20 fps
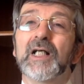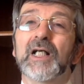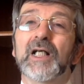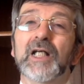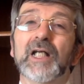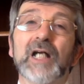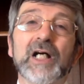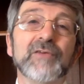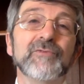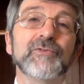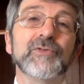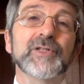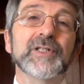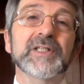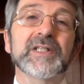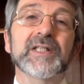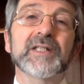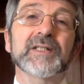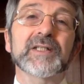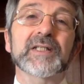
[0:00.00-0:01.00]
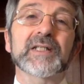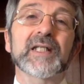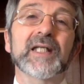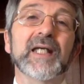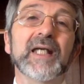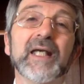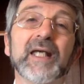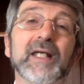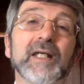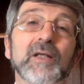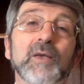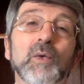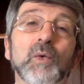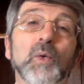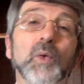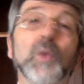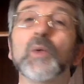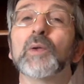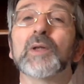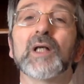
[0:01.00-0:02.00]
comforts us in
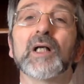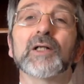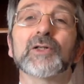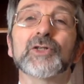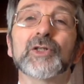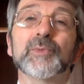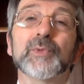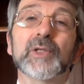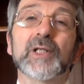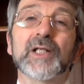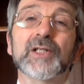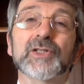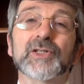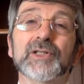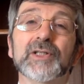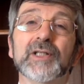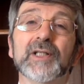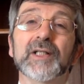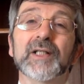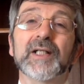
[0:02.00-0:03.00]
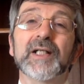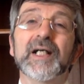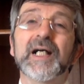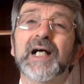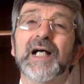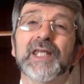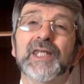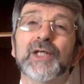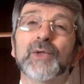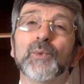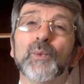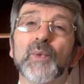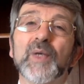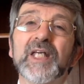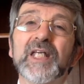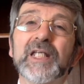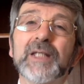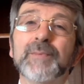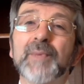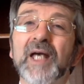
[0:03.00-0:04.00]
all our tribulation, that
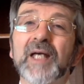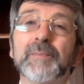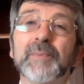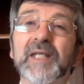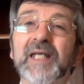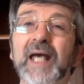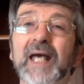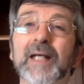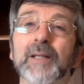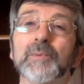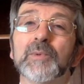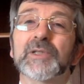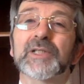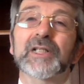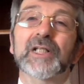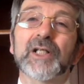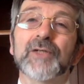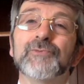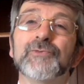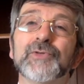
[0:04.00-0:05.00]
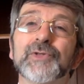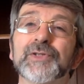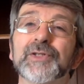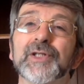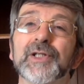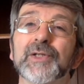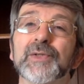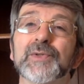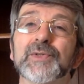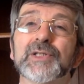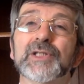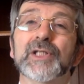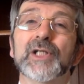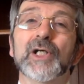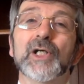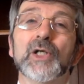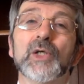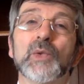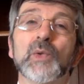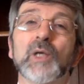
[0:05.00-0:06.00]
we may be able to comfort those
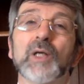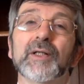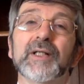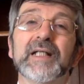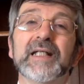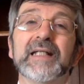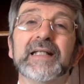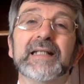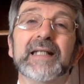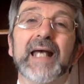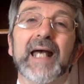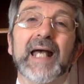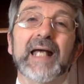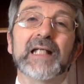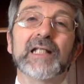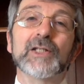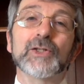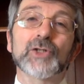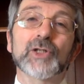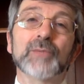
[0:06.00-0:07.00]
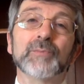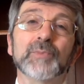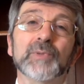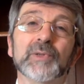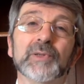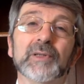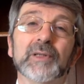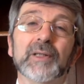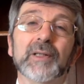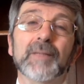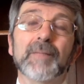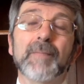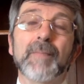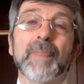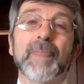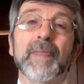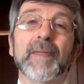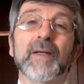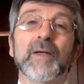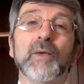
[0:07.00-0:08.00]
who are in any trouble,
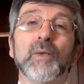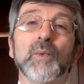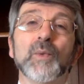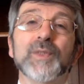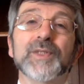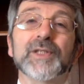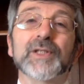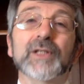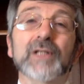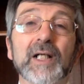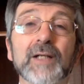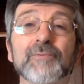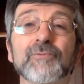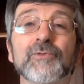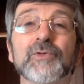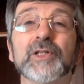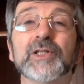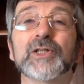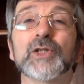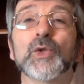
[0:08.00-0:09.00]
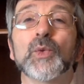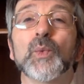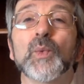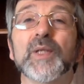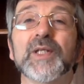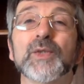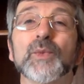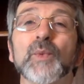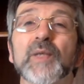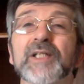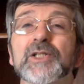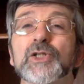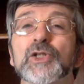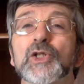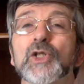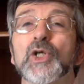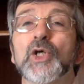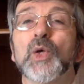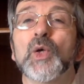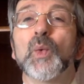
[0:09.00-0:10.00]
with the comfort with which
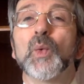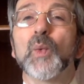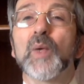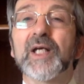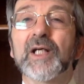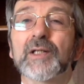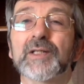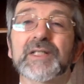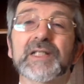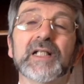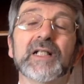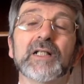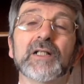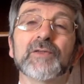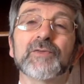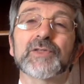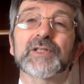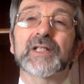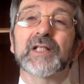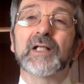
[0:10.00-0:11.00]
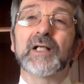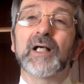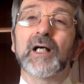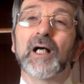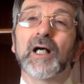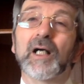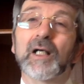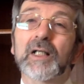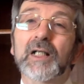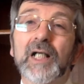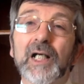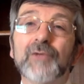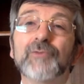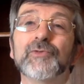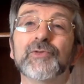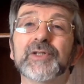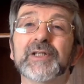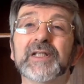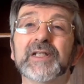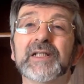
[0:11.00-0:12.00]
we ourselves are
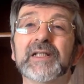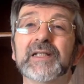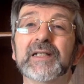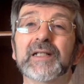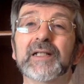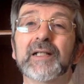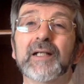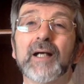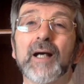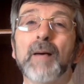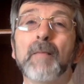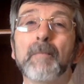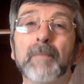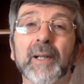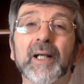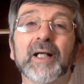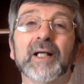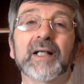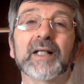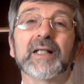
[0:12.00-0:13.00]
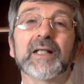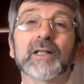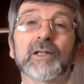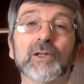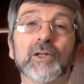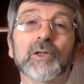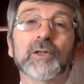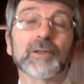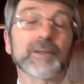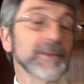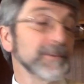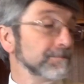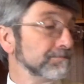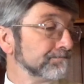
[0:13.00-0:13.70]
comforted by God.